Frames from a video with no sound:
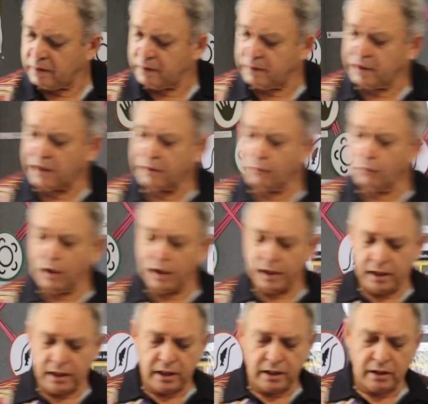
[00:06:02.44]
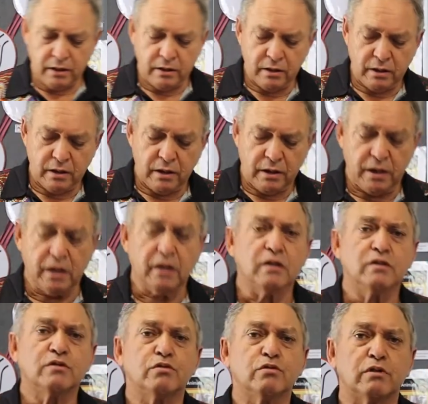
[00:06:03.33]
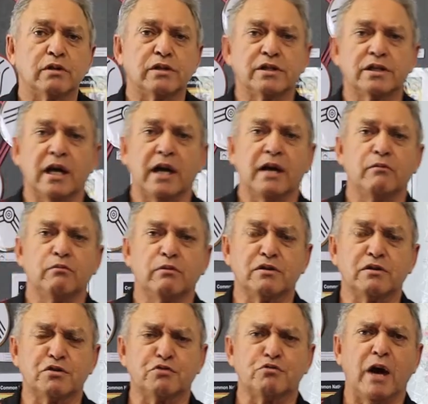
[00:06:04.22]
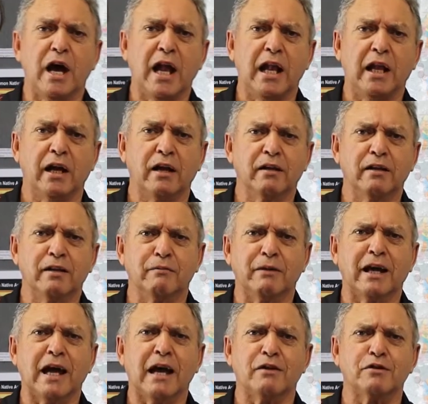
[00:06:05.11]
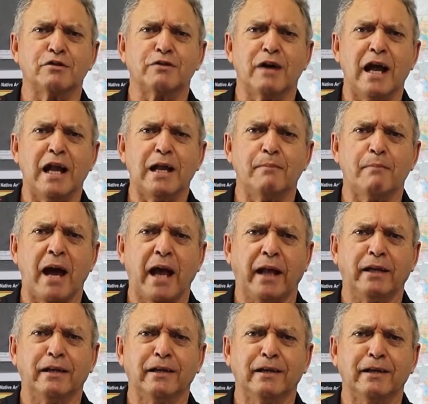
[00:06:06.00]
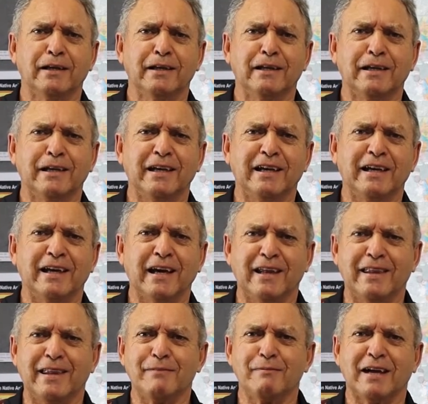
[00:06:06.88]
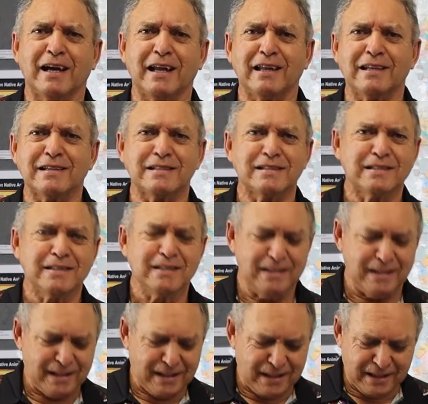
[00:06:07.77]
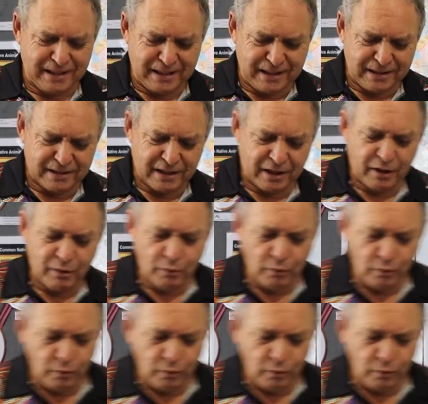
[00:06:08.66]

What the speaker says: another one here, you can sort of stay Australia. You want to go Australia, mate? You can go them colours. So they're